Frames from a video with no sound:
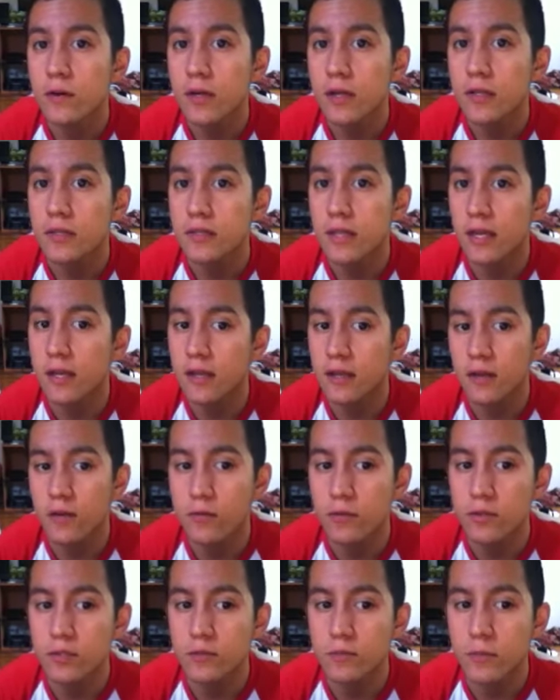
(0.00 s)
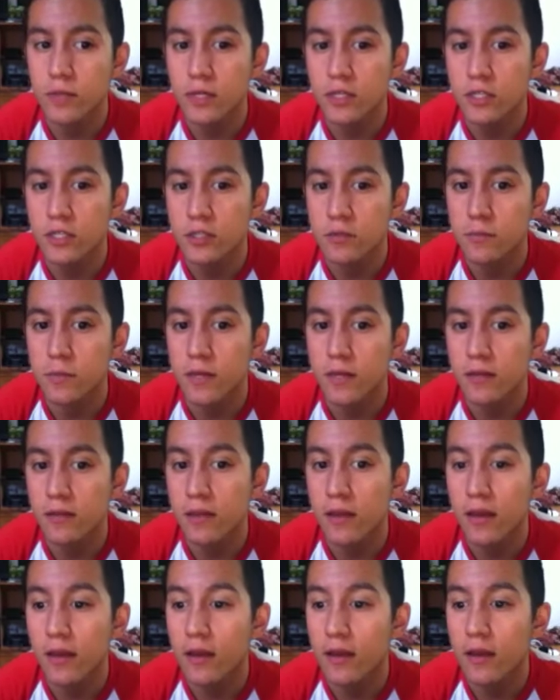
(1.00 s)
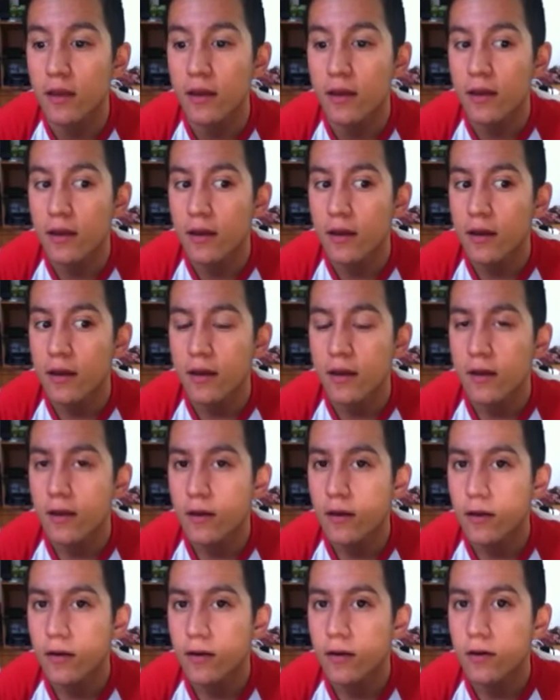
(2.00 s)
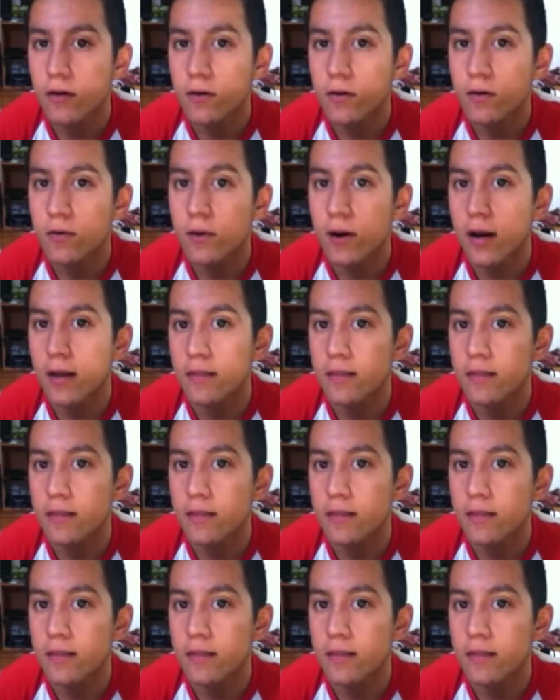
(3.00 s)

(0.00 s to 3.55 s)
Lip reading: Instead, it was me just being like, oh,